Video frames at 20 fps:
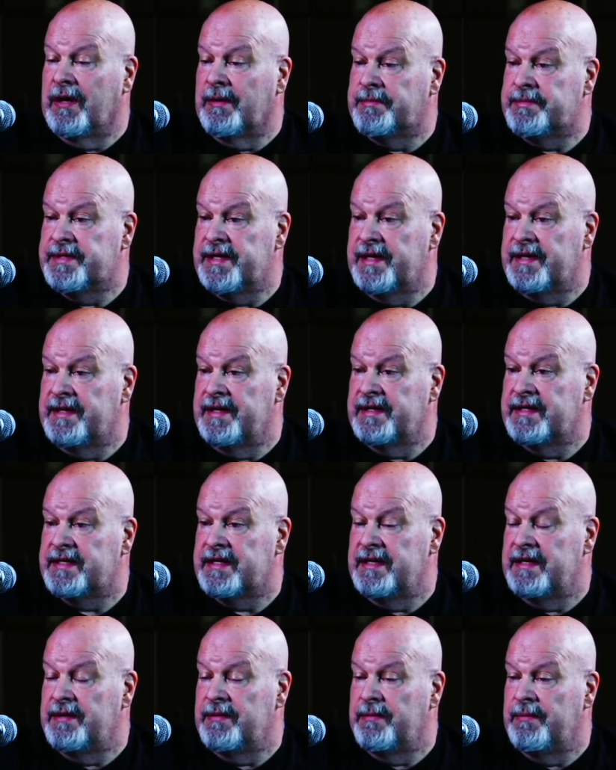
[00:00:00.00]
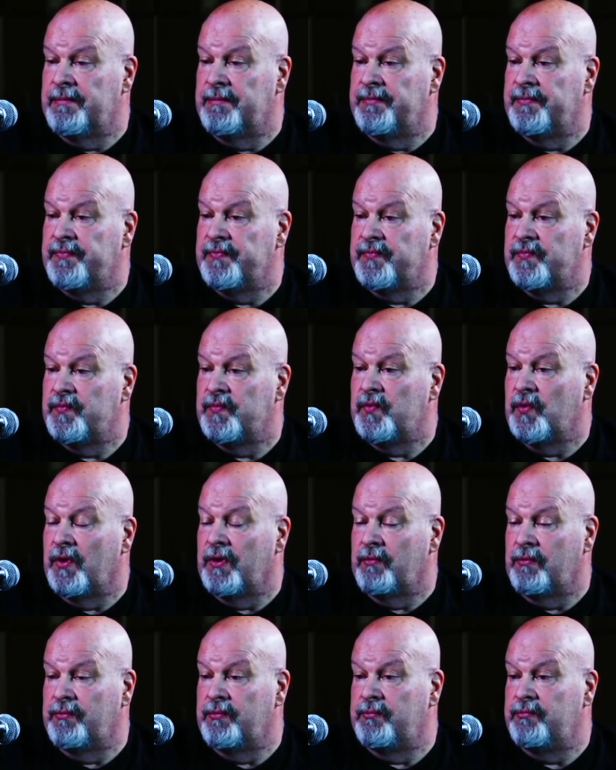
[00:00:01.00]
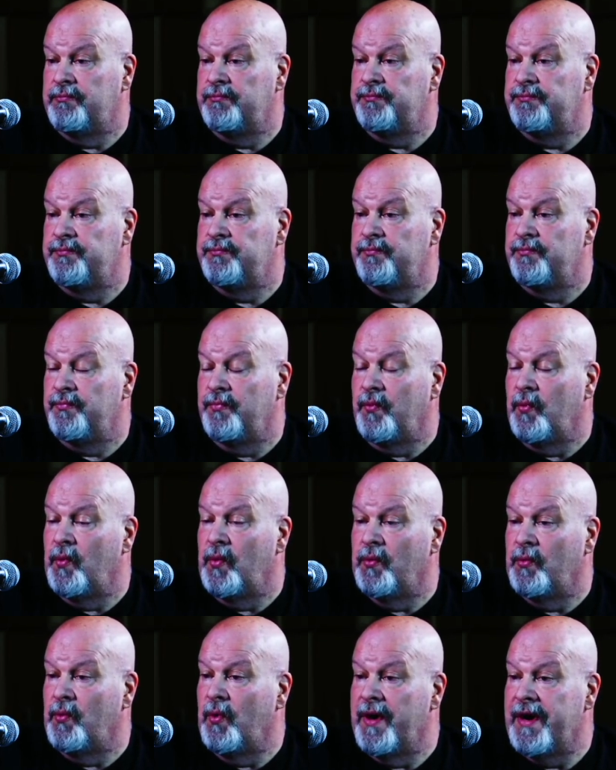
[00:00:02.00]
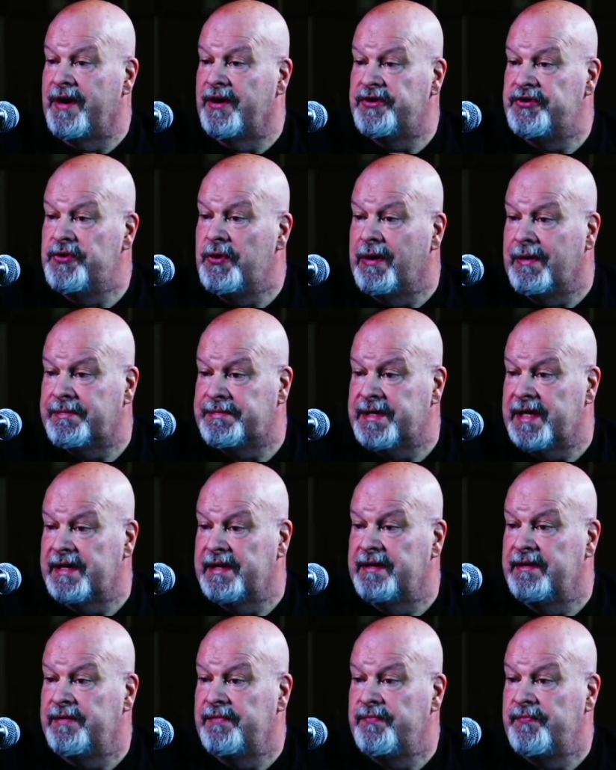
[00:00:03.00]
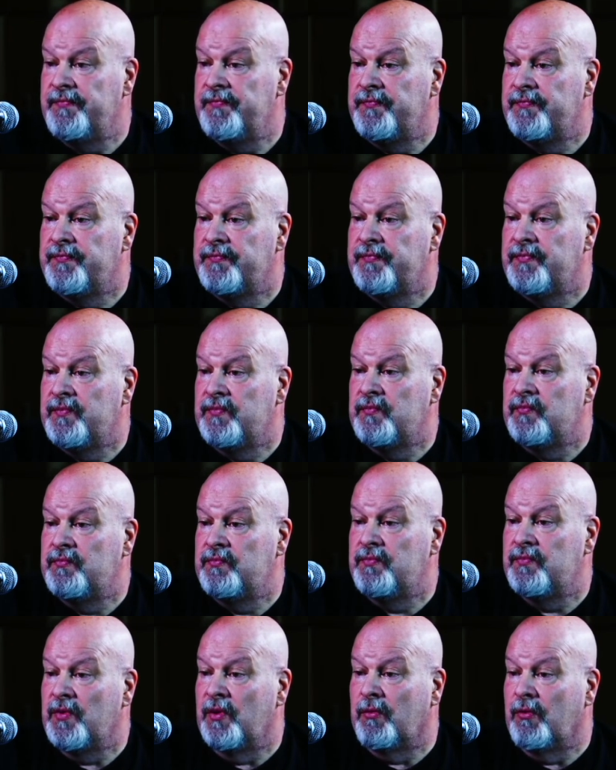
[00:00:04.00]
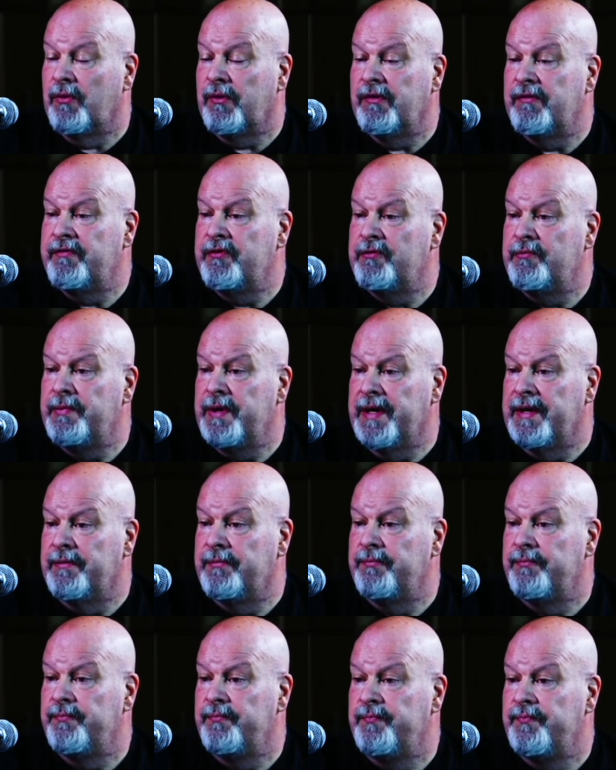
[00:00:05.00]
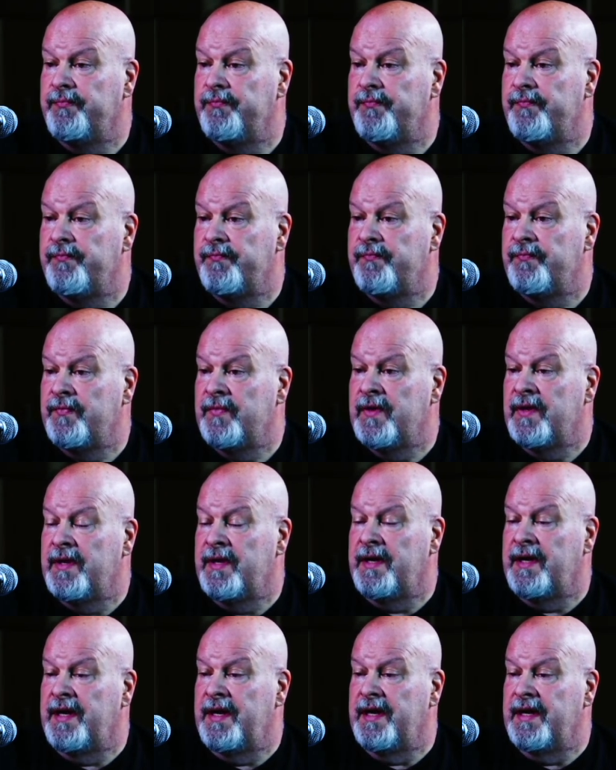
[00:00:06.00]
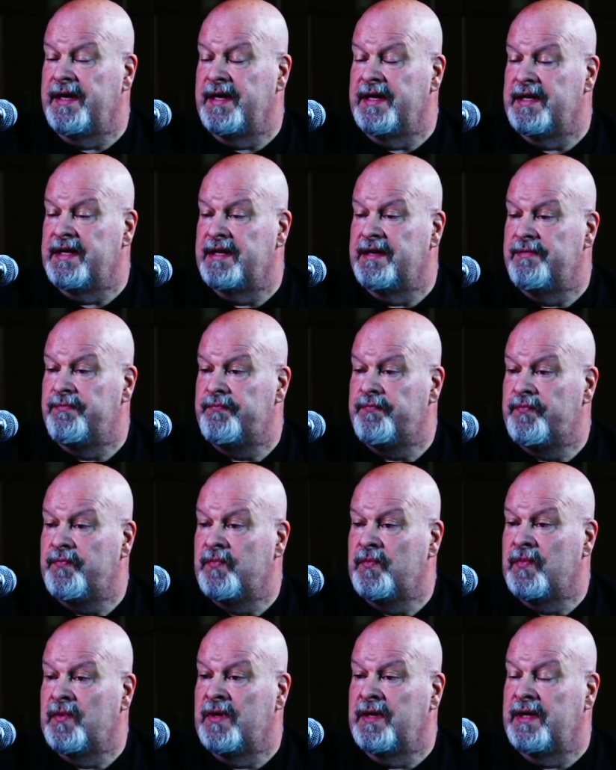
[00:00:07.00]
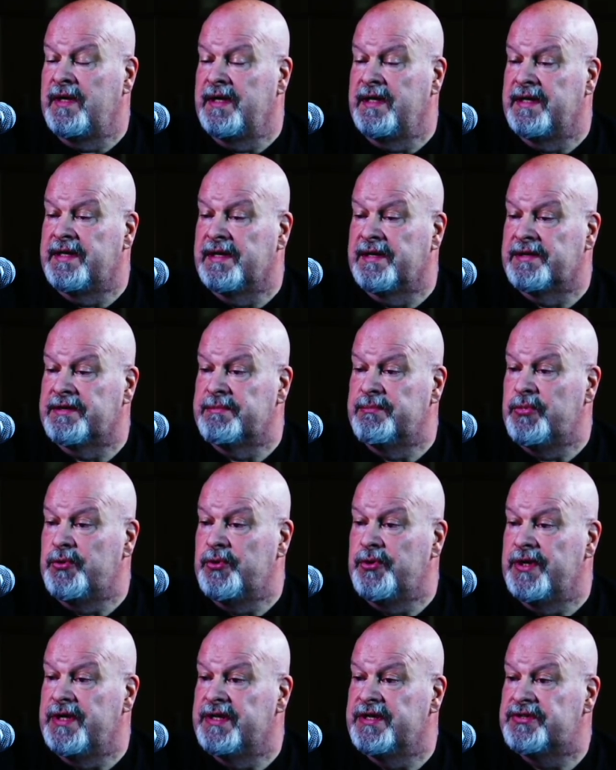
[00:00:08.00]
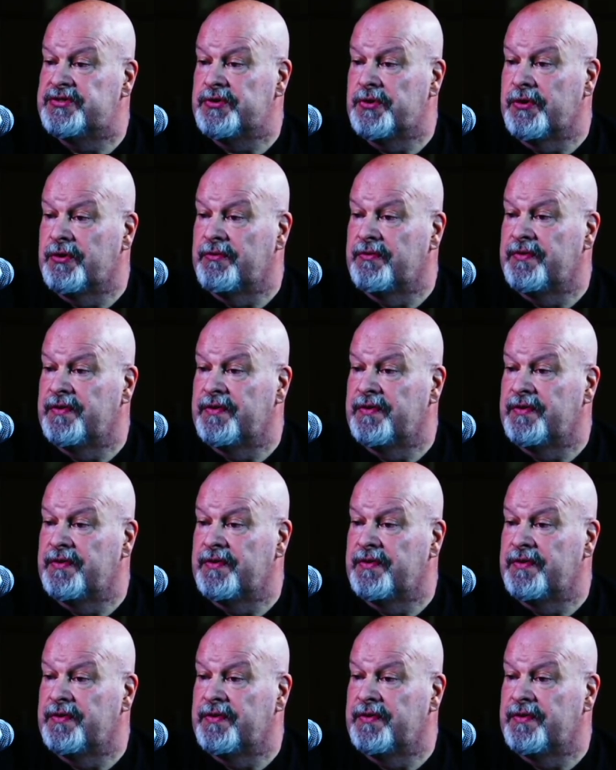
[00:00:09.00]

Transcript: who are all upset. They say to him, well, why aren't you upset? Well, where have you been? And he tells them who he